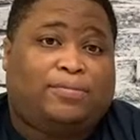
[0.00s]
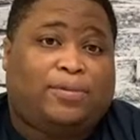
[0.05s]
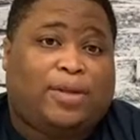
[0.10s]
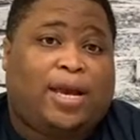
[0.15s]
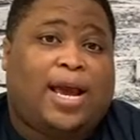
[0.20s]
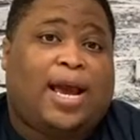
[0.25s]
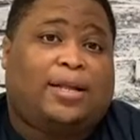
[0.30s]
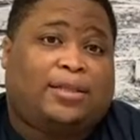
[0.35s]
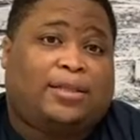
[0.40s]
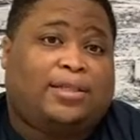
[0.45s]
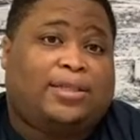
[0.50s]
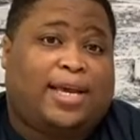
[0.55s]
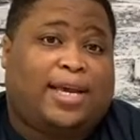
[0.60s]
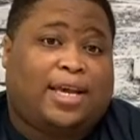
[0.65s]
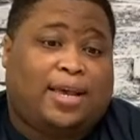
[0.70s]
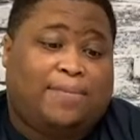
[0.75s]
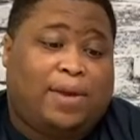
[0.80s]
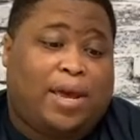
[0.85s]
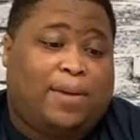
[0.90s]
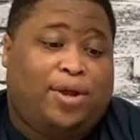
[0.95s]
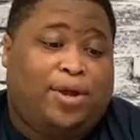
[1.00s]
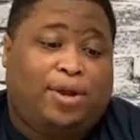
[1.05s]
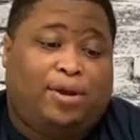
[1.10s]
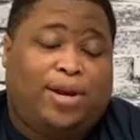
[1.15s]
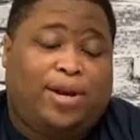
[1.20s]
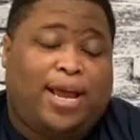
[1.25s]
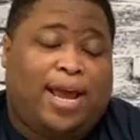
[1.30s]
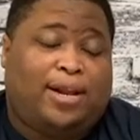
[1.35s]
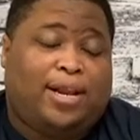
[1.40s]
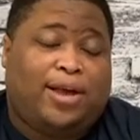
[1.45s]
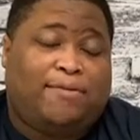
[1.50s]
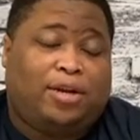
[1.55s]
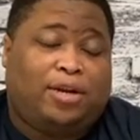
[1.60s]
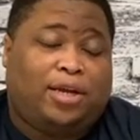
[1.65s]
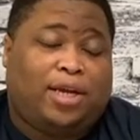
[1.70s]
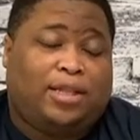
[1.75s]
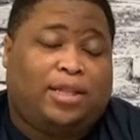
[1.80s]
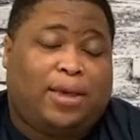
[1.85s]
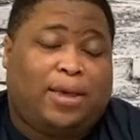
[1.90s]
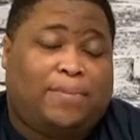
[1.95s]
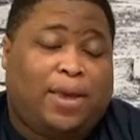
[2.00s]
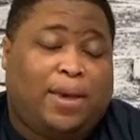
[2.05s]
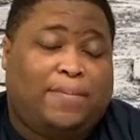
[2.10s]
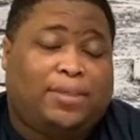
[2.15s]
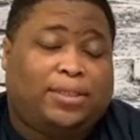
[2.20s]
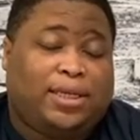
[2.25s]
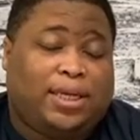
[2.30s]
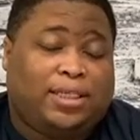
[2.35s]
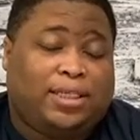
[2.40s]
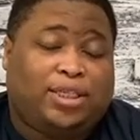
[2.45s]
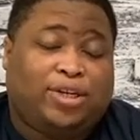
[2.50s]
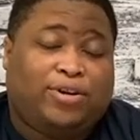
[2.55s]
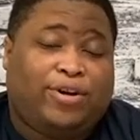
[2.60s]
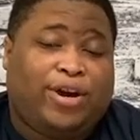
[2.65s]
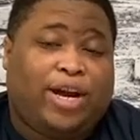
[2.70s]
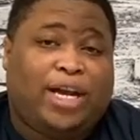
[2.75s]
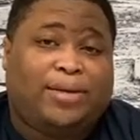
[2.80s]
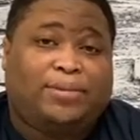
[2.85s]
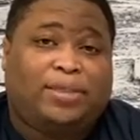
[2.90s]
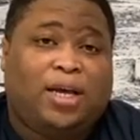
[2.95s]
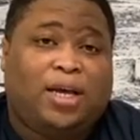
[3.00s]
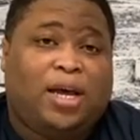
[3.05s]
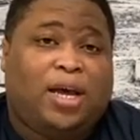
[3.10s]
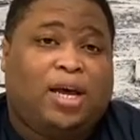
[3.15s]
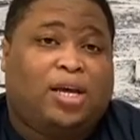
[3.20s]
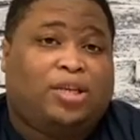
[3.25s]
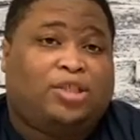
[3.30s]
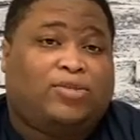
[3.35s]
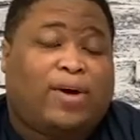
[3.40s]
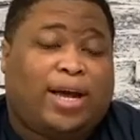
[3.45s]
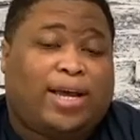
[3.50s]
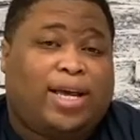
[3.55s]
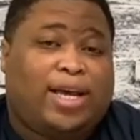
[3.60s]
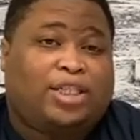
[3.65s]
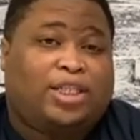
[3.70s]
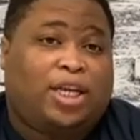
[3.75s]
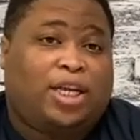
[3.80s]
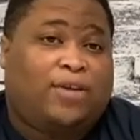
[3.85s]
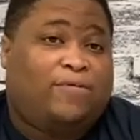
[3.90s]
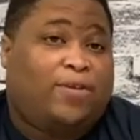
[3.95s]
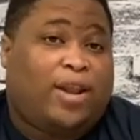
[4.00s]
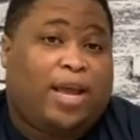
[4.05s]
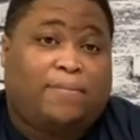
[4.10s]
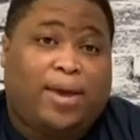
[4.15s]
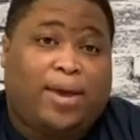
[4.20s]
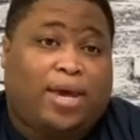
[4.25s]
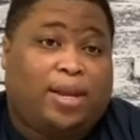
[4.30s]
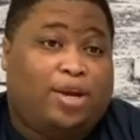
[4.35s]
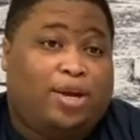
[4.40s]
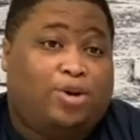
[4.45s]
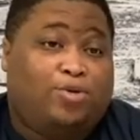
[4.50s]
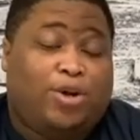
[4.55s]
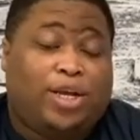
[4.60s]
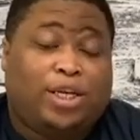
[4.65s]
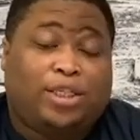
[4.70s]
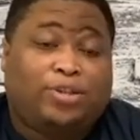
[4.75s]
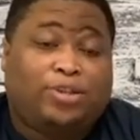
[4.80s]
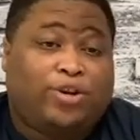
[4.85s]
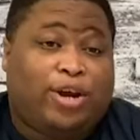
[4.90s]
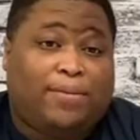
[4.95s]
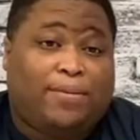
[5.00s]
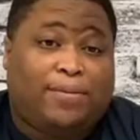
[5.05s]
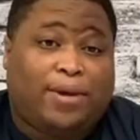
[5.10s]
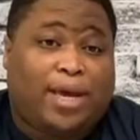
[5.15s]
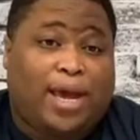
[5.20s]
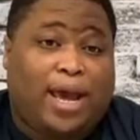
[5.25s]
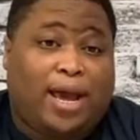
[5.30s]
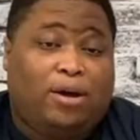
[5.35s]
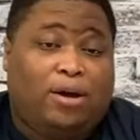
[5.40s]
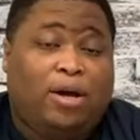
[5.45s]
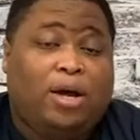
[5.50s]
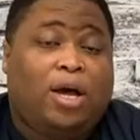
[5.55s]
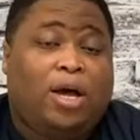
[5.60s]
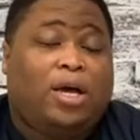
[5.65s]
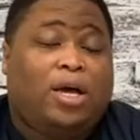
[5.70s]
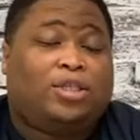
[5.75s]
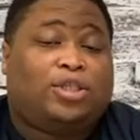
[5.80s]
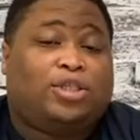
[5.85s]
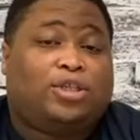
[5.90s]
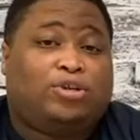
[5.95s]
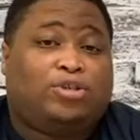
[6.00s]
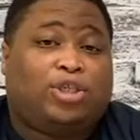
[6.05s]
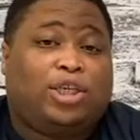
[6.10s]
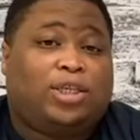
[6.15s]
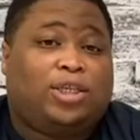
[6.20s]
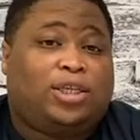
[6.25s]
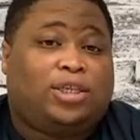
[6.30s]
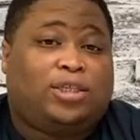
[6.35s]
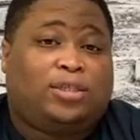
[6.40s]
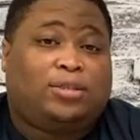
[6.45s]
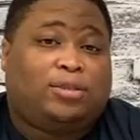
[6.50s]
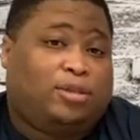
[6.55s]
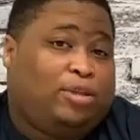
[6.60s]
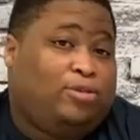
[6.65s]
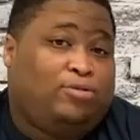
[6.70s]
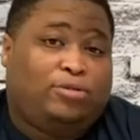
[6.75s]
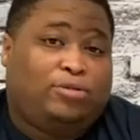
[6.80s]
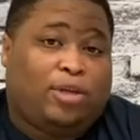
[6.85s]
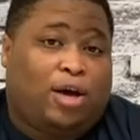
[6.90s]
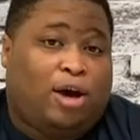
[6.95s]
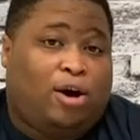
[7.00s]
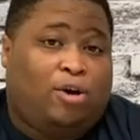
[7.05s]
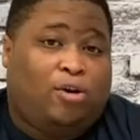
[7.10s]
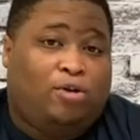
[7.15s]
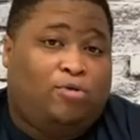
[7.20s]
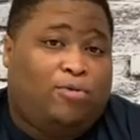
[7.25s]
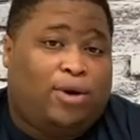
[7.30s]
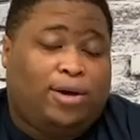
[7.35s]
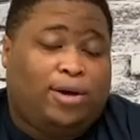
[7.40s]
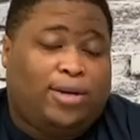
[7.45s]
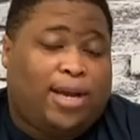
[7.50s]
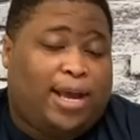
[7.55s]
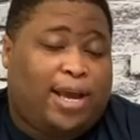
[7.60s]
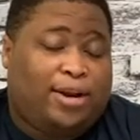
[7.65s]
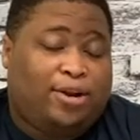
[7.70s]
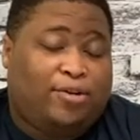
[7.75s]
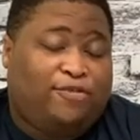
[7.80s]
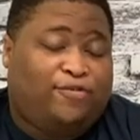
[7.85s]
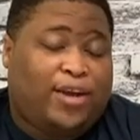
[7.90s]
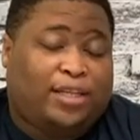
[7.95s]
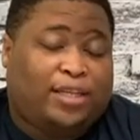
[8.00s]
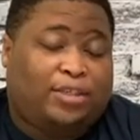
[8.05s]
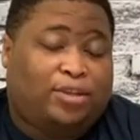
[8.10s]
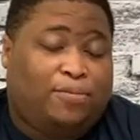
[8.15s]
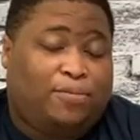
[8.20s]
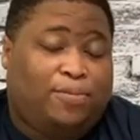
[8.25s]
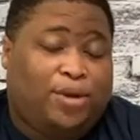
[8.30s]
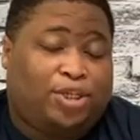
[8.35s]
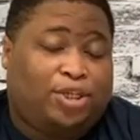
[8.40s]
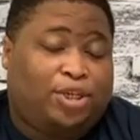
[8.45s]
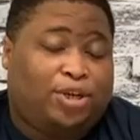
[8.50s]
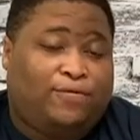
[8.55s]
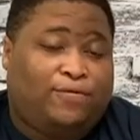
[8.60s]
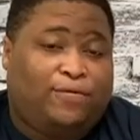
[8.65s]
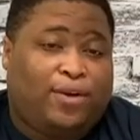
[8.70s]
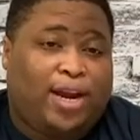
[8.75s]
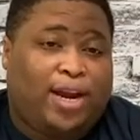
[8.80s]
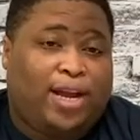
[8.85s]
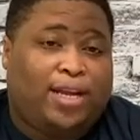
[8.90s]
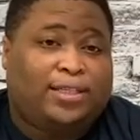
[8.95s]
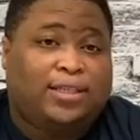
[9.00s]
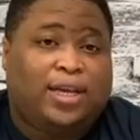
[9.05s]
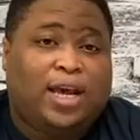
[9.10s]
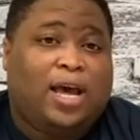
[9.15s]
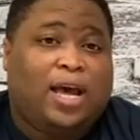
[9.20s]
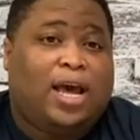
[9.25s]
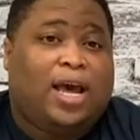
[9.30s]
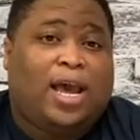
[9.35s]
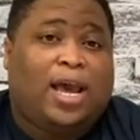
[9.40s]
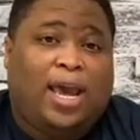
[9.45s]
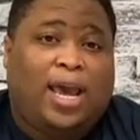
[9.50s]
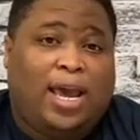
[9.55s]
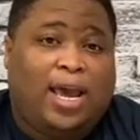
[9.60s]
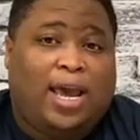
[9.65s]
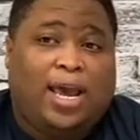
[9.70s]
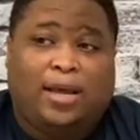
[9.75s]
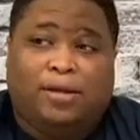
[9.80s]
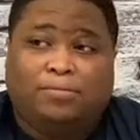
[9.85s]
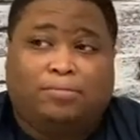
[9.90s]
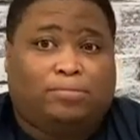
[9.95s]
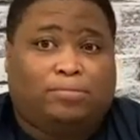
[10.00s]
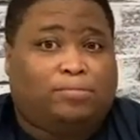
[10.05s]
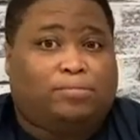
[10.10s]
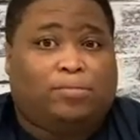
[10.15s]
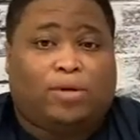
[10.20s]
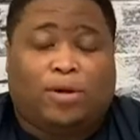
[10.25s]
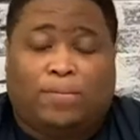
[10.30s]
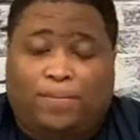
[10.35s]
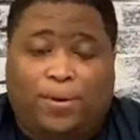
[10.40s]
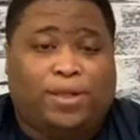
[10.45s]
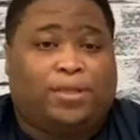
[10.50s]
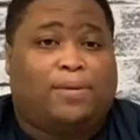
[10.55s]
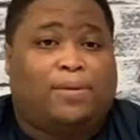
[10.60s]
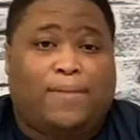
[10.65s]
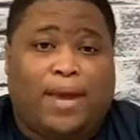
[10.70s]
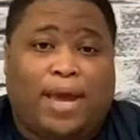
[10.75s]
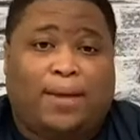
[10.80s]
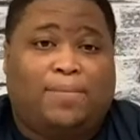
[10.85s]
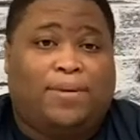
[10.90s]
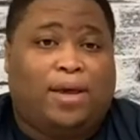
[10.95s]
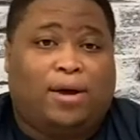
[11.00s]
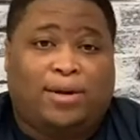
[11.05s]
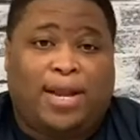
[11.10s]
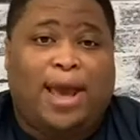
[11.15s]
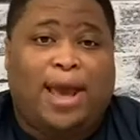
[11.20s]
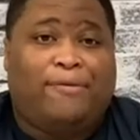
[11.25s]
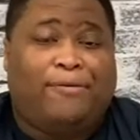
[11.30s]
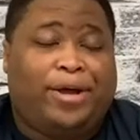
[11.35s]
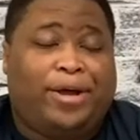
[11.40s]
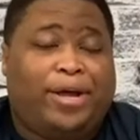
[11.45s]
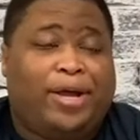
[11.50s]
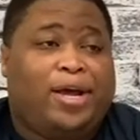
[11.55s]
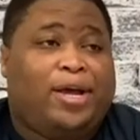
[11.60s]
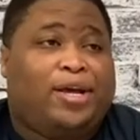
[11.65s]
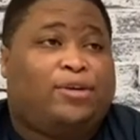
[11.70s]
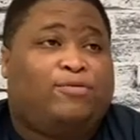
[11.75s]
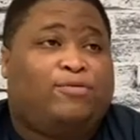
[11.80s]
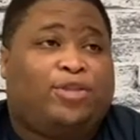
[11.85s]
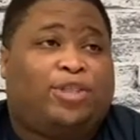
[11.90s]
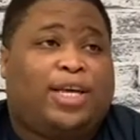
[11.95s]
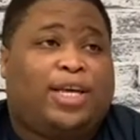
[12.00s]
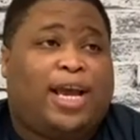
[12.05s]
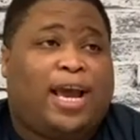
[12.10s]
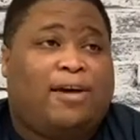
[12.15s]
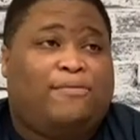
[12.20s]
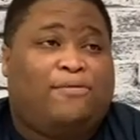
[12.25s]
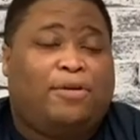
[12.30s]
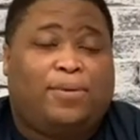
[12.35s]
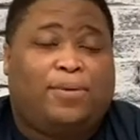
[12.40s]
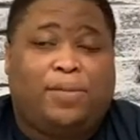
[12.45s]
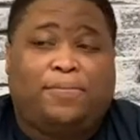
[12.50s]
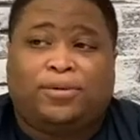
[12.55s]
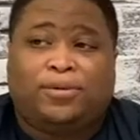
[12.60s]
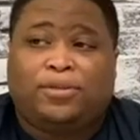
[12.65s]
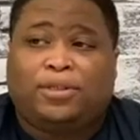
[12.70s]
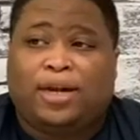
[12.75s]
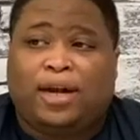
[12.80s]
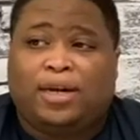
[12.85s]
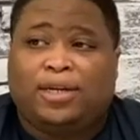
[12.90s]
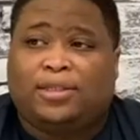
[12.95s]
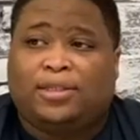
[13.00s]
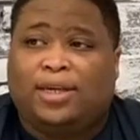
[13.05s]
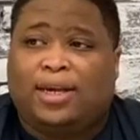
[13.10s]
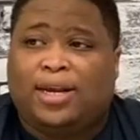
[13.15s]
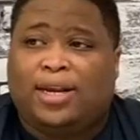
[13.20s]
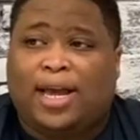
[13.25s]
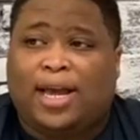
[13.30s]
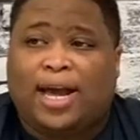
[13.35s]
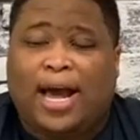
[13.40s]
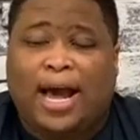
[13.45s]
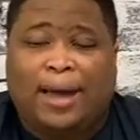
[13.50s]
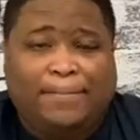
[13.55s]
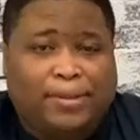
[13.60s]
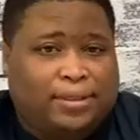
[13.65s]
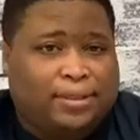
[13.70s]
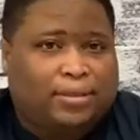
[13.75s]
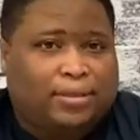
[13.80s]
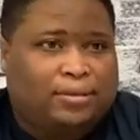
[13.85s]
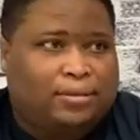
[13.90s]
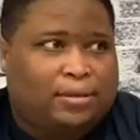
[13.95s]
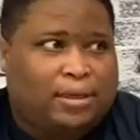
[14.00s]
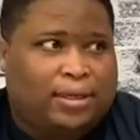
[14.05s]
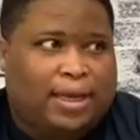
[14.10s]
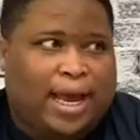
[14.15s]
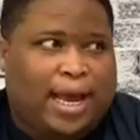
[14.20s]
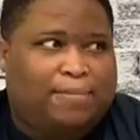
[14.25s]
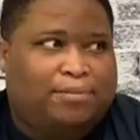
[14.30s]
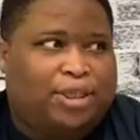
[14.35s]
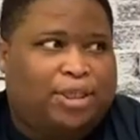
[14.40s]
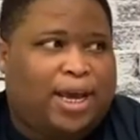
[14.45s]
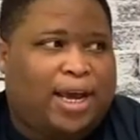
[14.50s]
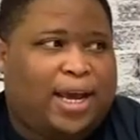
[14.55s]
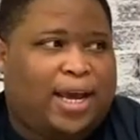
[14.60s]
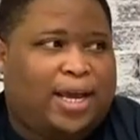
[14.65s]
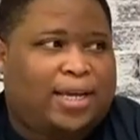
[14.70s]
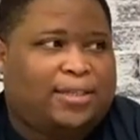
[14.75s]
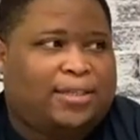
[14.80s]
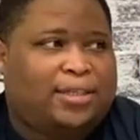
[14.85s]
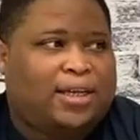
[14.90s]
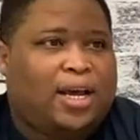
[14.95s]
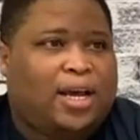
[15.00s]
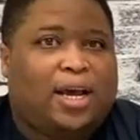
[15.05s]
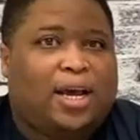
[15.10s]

got the second baby. You know, now they want to get their baby's Instagrams. So I guess she didn't feel like making a new Instagram account. So she just used the old one that had no face, no picture, no friends, and put the baby on that one. Well, child, when people started seeing their comments, the name changed